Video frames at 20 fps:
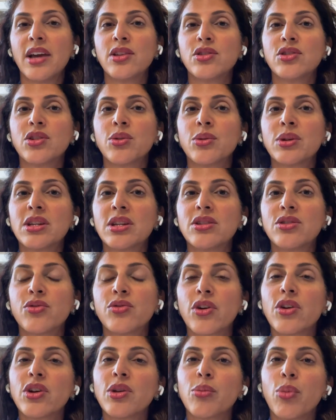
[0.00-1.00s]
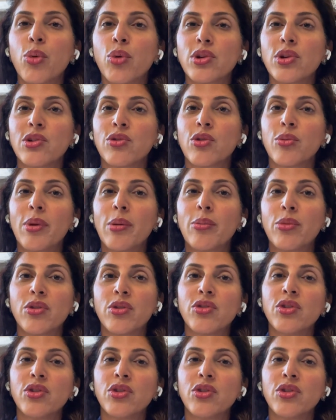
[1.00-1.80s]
And so it is very important to remember,